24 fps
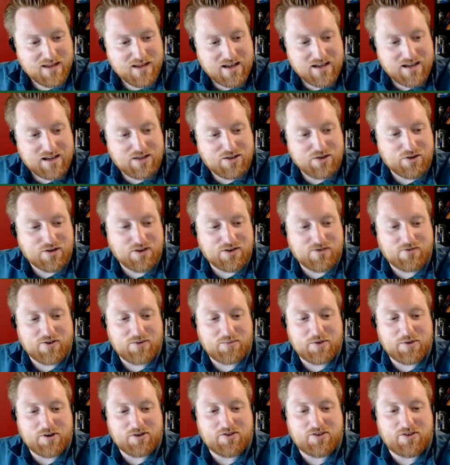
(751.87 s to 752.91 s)
You
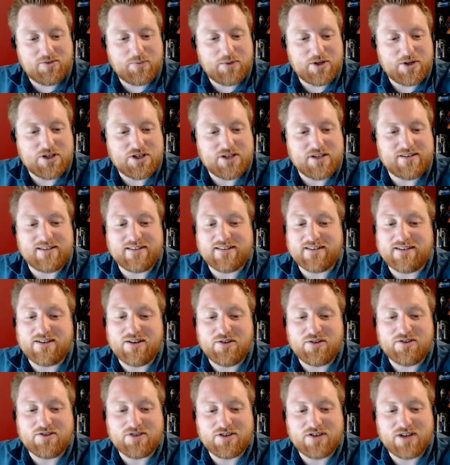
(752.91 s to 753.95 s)
confirm their suspicions. It's no
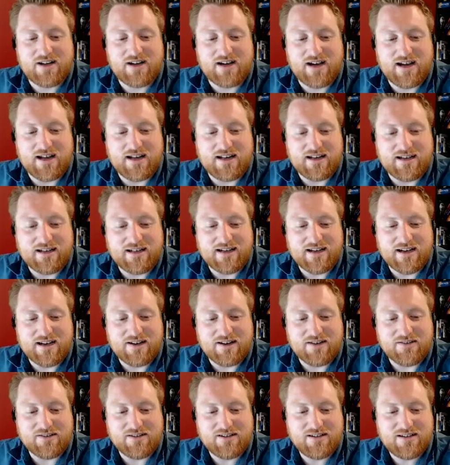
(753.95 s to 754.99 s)
use trying to hide it
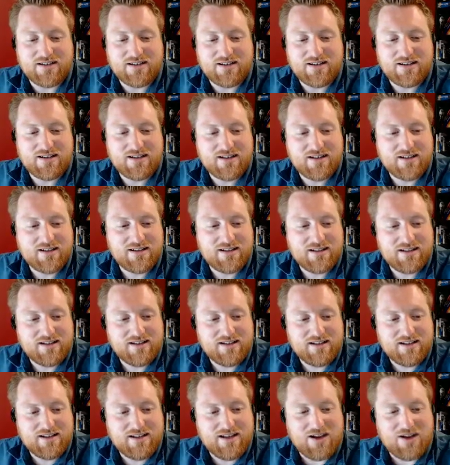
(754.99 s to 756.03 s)
now.
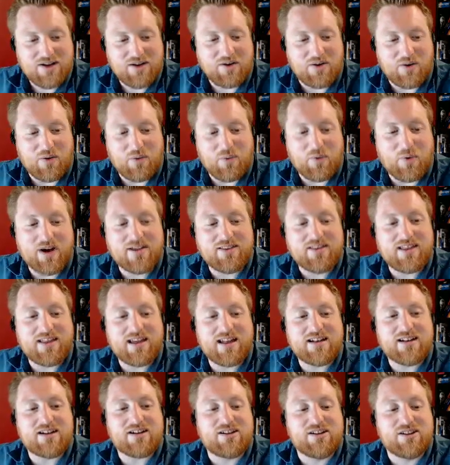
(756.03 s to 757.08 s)
Well
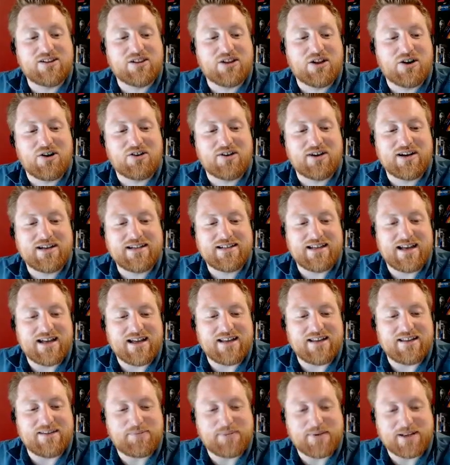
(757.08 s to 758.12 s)
then, glory
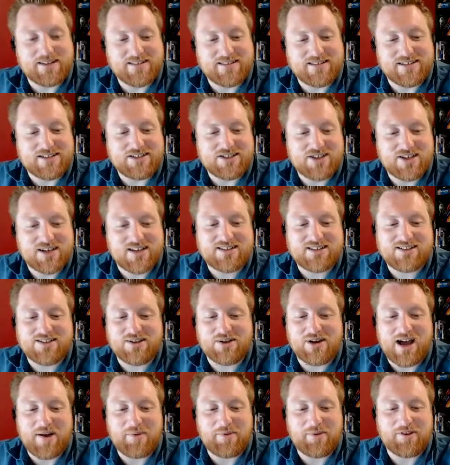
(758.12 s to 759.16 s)
days, because it just so
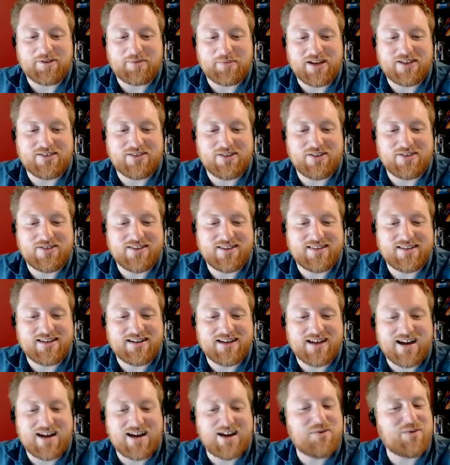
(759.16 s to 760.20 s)
happens my associates
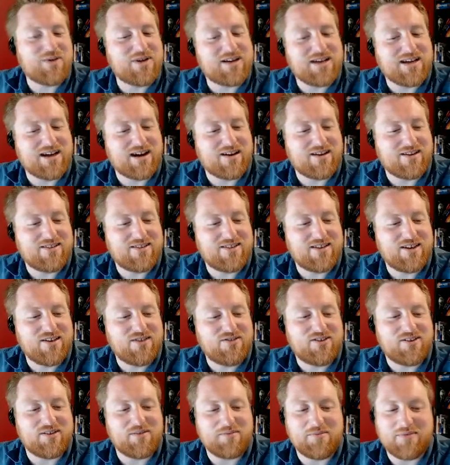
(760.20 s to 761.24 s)
and I, we got
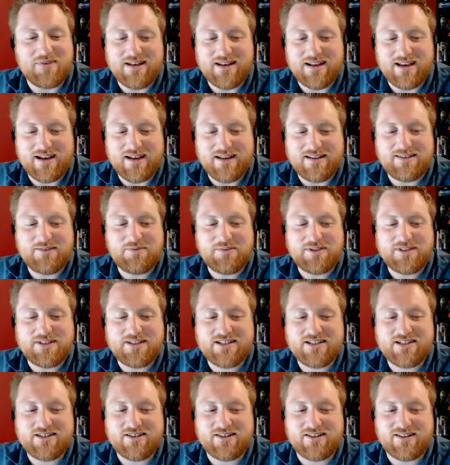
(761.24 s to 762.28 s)
ourselves some nice
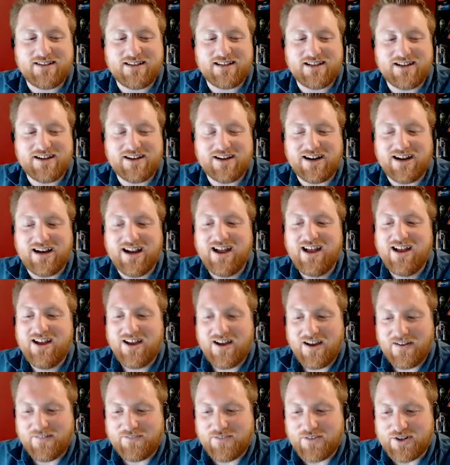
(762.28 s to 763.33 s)
material here
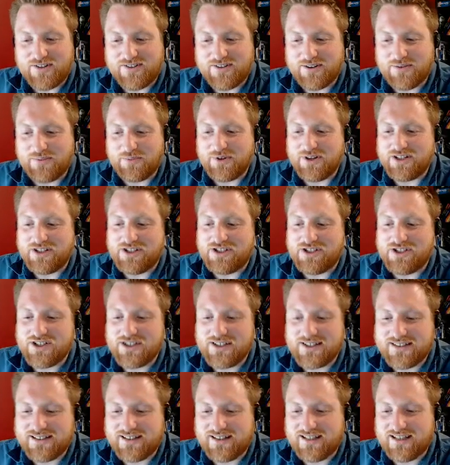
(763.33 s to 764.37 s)
for someone
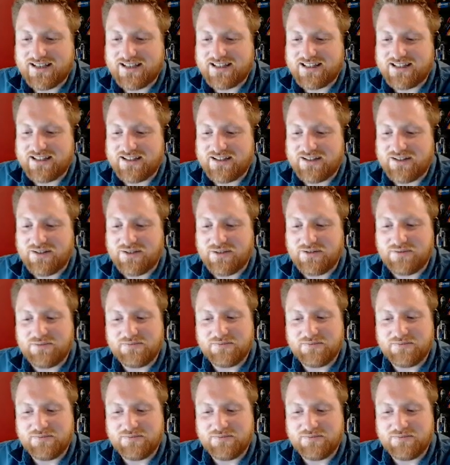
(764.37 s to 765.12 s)
just like you.